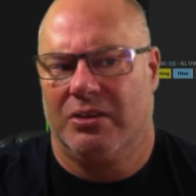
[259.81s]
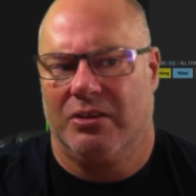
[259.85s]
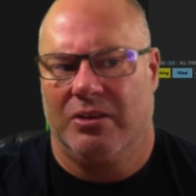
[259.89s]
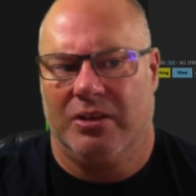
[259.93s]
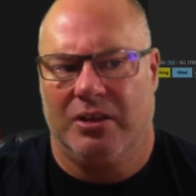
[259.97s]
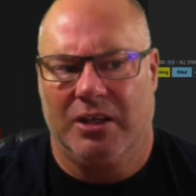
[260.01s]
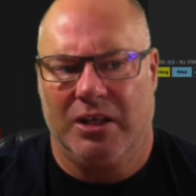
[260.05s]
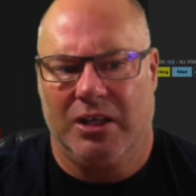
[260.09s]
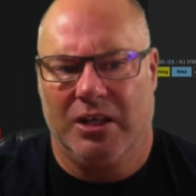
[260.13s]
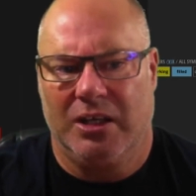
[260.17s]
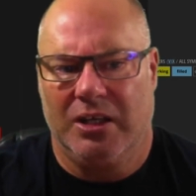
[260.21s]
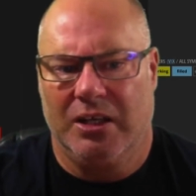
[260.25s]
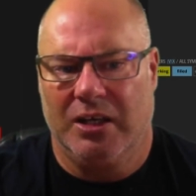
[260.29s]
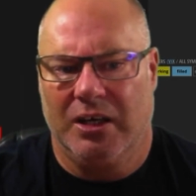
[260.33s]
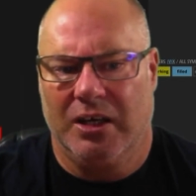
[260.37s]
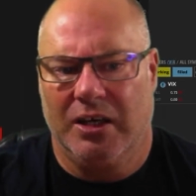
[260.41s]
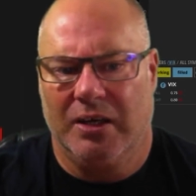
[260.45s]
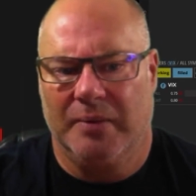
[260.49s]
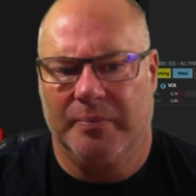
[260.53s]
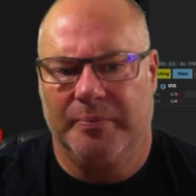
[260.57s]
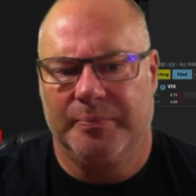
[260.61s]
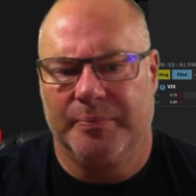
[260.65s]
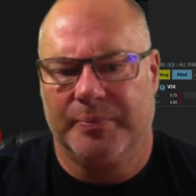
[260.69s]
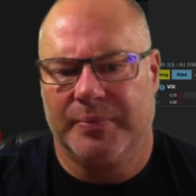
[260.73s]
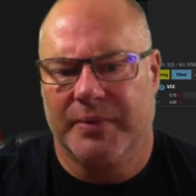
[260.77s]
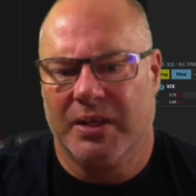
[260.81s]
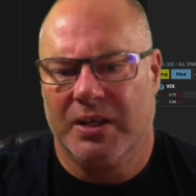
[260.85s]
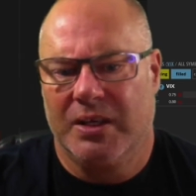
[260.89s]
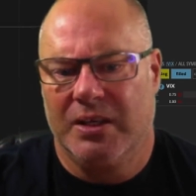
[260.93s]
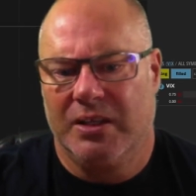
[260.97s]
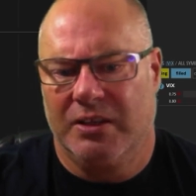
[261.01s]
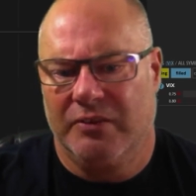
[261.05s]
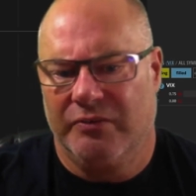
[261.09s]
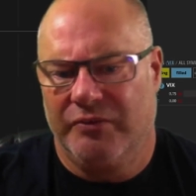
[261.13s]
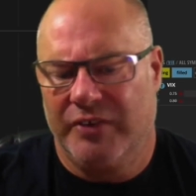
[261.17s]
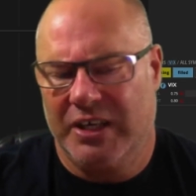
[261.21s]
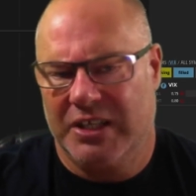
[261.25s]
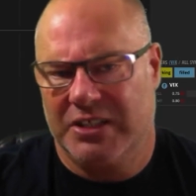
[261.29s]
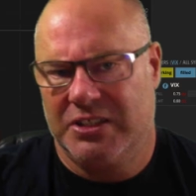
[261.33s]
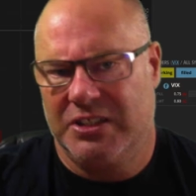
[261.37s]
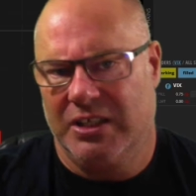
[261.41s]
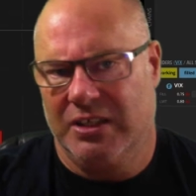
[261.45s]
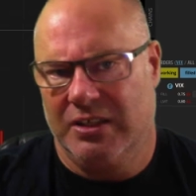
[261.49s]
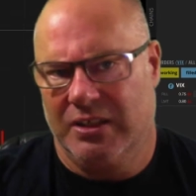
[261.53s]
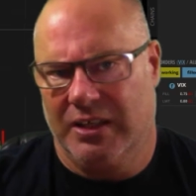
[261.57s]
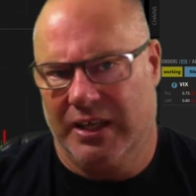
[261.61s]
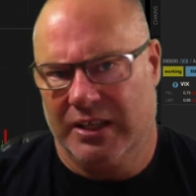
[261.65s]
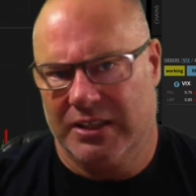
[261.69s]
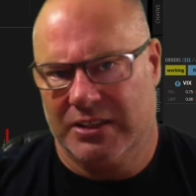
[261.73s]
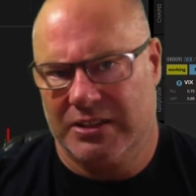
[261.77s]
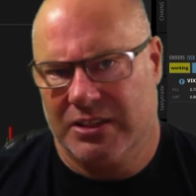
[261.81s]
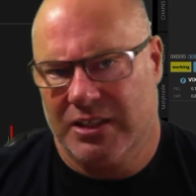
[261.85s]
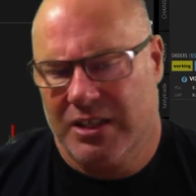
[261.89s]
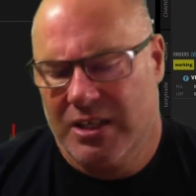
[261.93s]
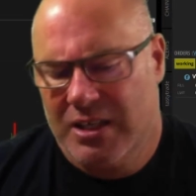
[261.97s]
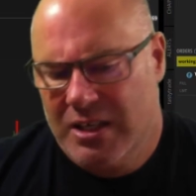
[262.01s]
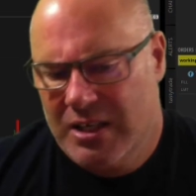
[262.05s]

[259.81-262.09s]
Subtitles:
the VIX index.